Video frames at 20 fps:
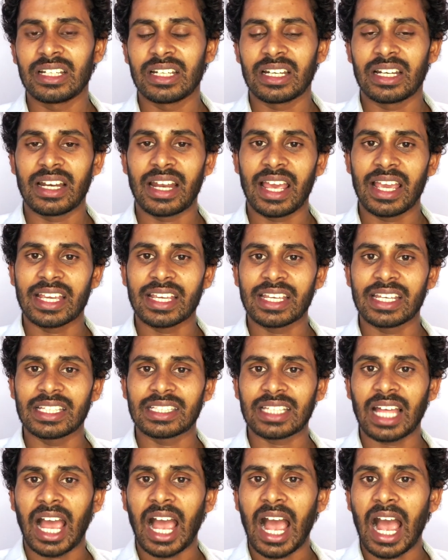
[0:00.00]
Like
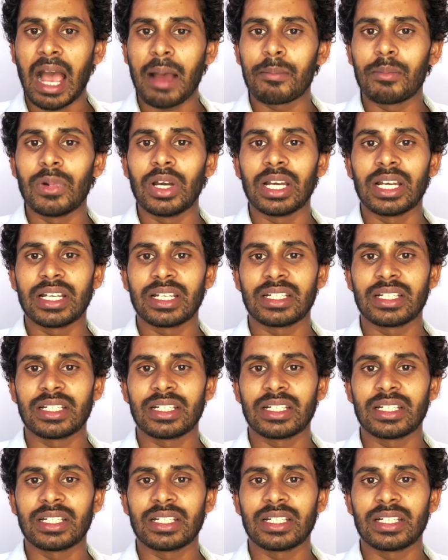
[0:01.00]
kitab,